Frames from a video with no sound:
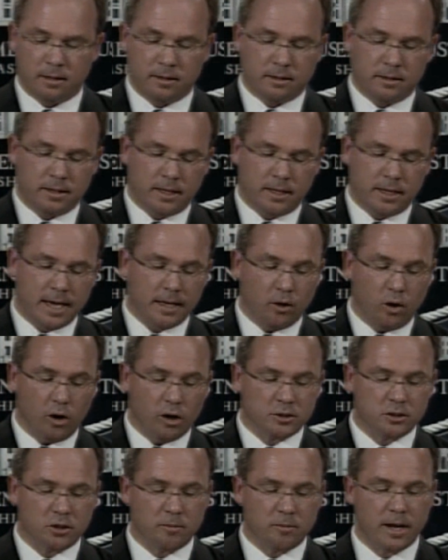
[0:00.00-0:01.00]
He had
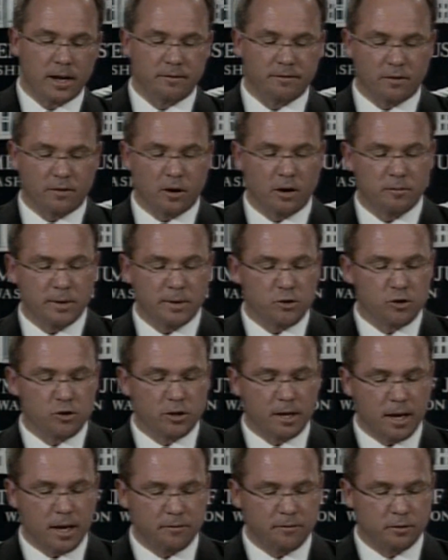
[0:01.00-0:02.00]
also made far-reaching
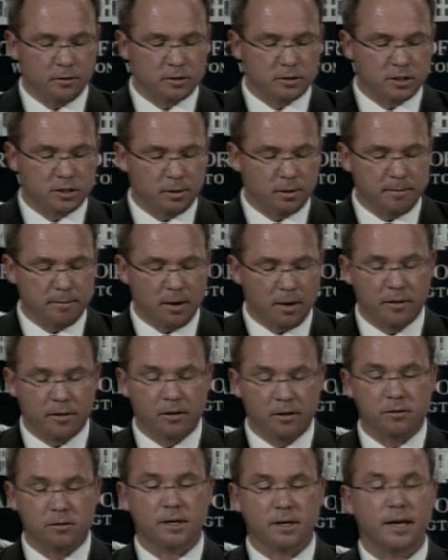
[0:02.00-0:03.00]
efforts to blame
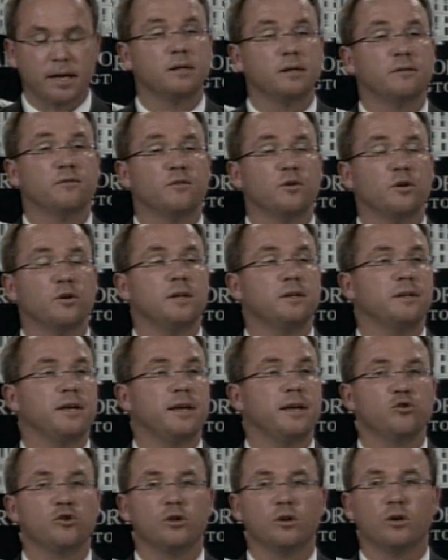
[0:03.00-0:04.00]
others and divert
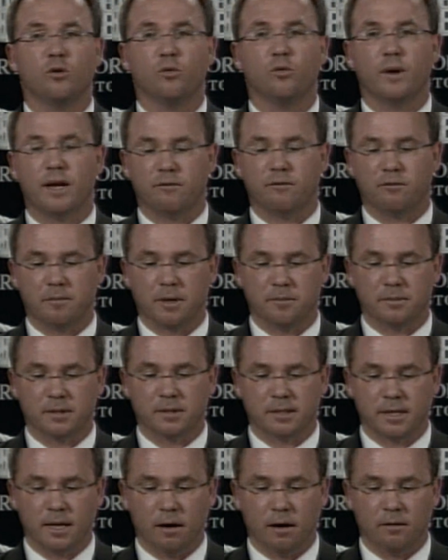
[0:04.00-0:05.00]
attention away from
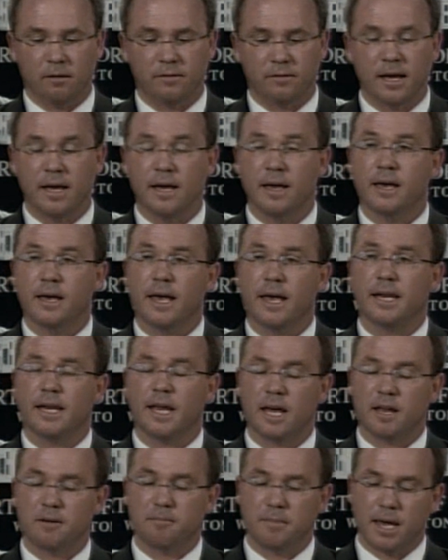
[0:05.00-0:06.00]
himself, and
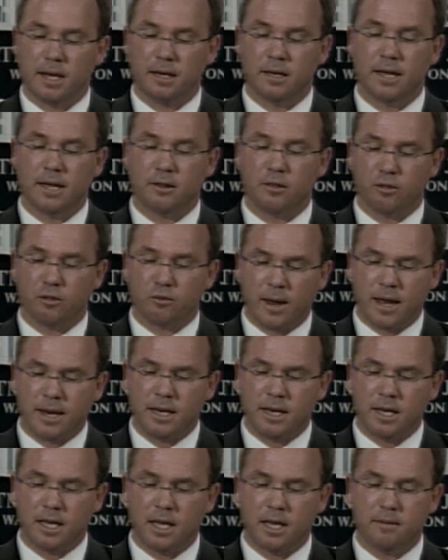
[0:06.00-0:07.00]
had made
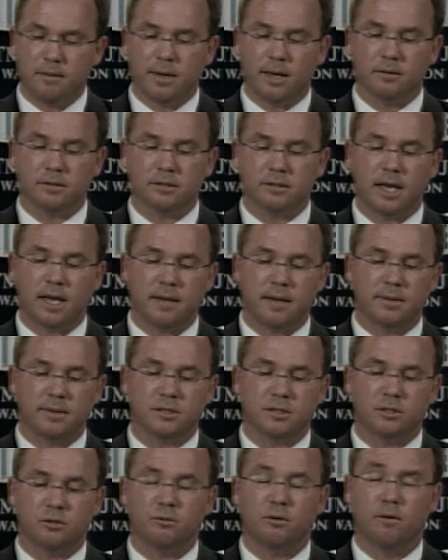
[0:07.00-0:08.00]
threatening email statements
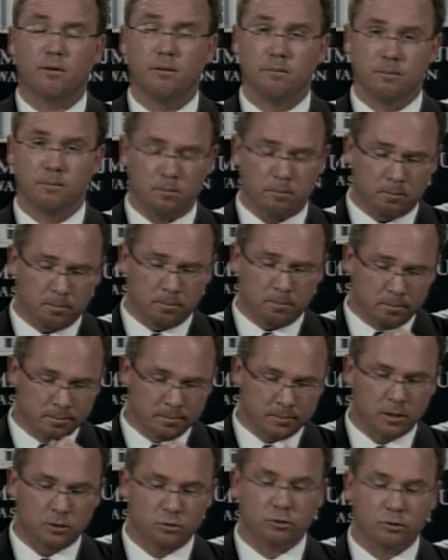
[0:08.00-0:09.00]
to
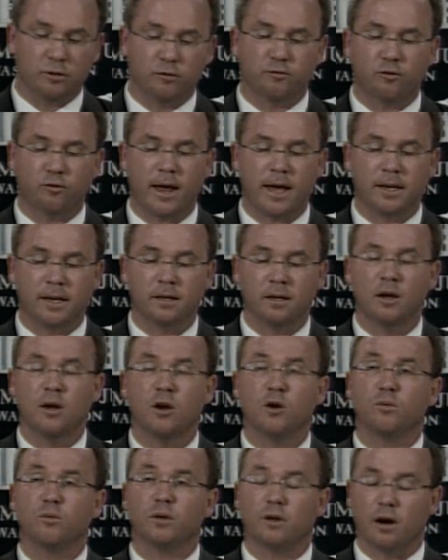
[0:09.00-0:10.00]
a friend
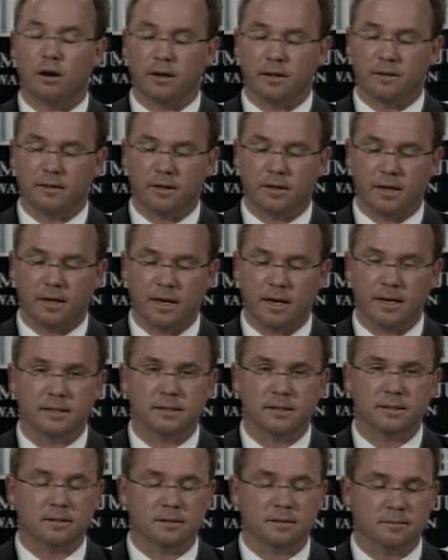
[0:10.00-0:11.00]
regarding the case.